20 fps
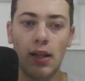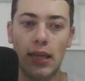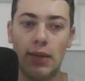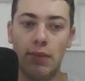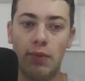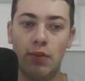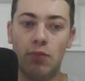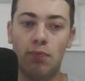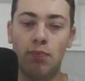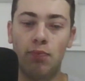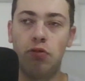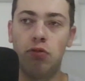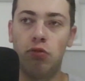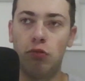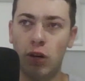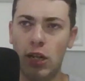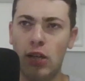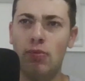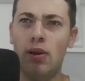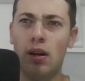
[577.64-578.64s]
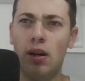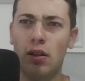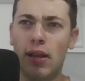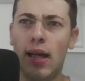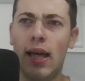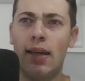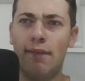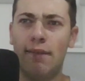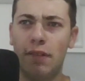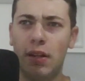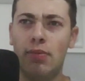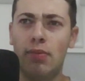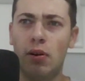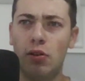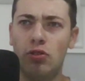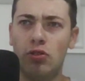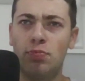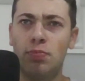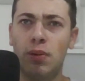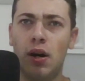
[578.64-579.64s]
He was pretty well liked for the
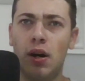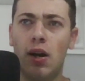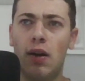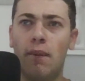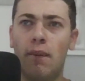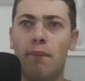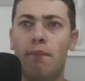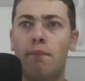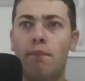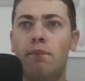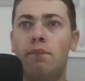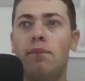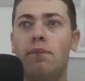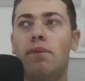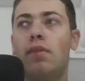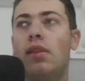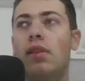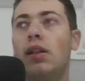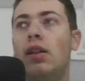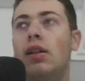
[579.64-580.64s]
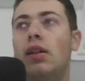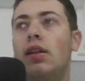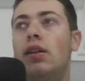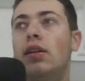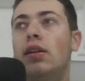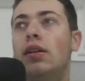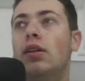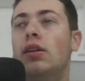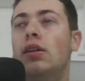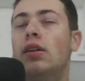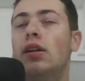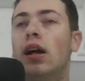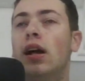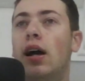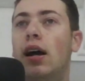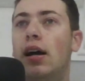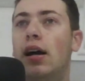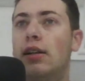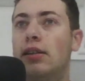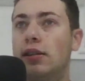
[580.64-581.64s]
most part.
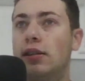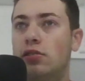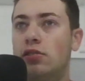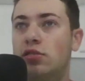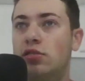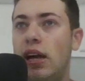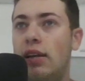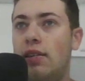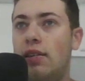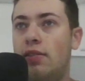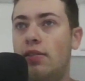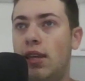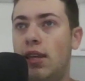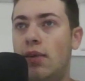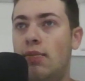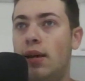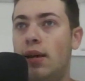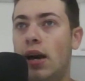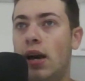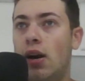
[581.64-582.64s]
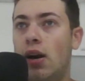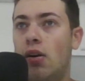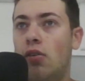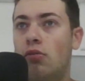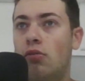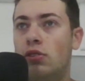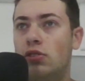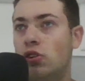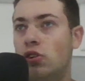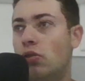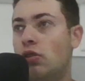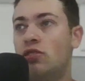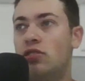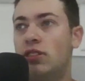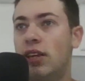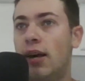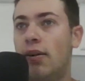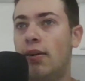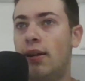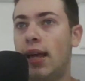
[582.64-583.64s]
A little sad to see him go. It's
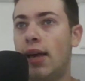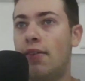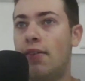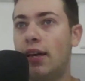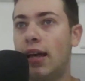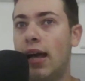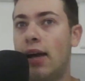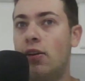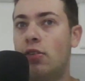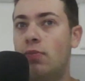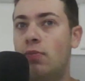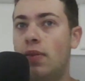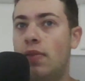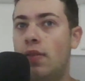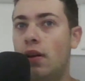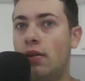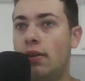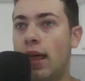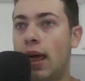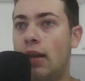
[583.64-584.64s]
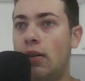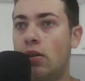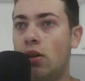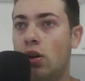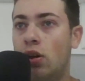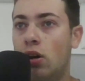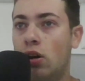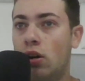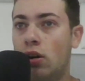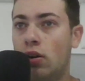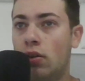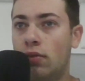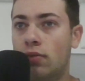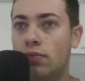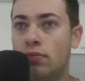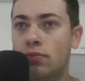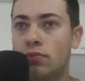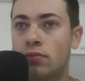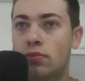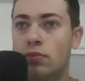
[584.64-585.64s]
always sad when you have a guy who's been there that long,
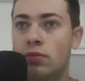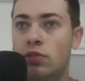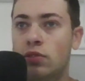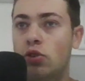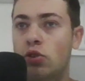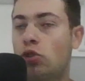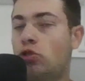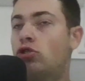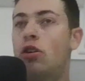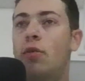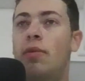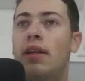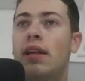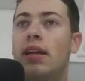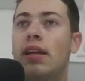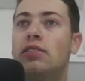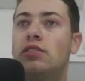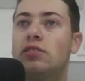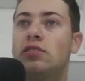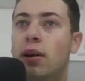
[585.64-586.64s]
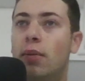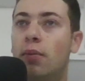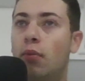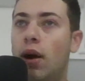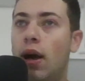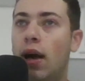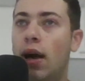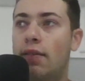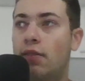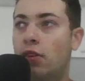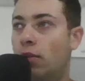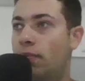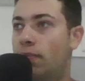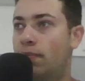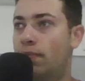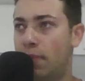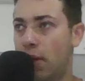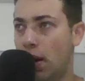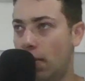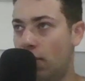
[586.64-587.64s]
still contributing in some way, even
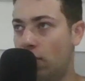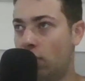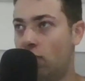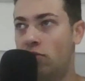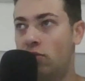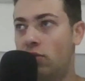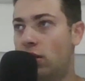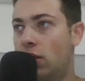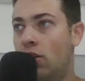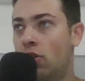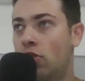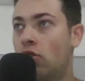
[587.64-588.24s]
though he's